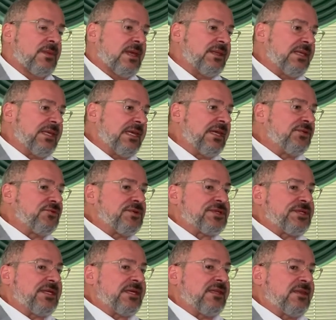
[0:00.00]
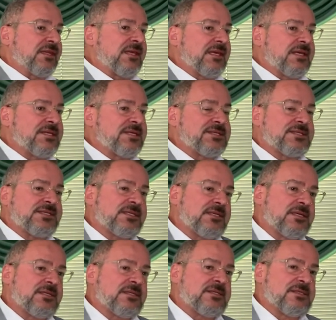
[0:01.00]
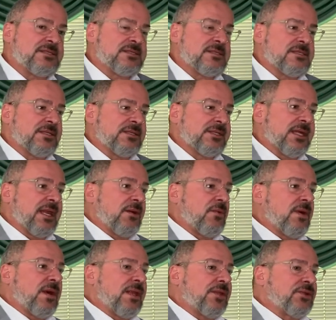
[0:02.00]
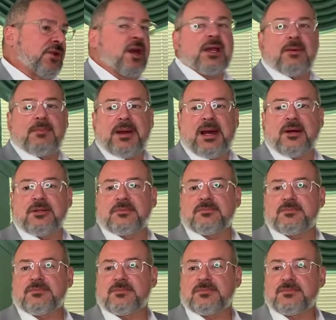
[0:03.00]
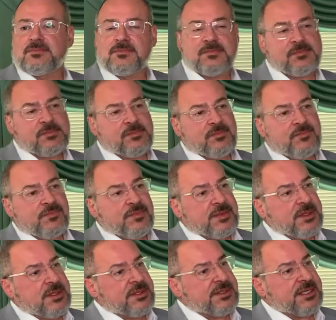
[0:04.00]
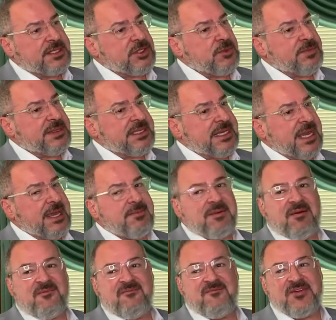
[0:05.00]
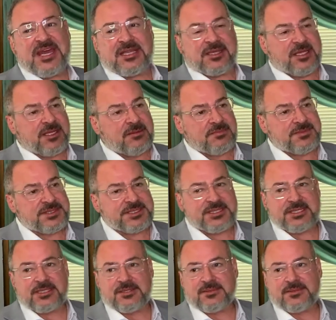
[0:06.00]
The interesting thing is that I want to talk about that you became victims